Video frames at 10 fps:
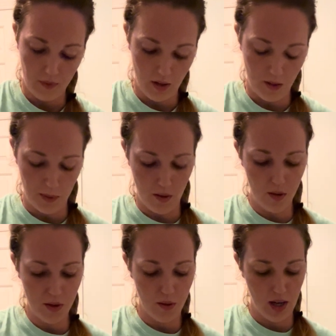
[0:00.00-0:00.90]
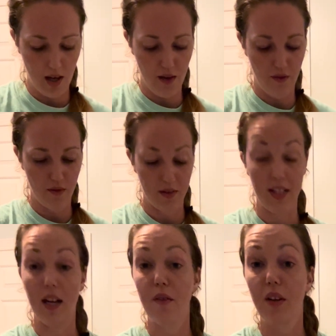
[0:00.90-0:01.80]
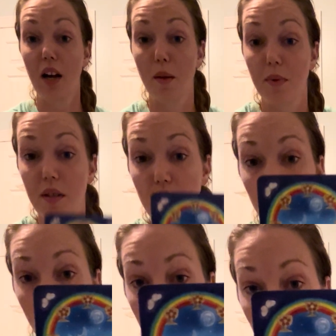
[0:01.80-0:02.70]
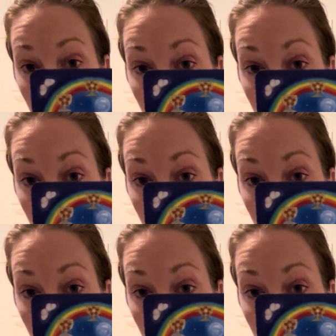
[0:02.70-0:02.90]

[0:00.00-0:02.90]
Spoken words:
And we also have Ten of Cups. Wow,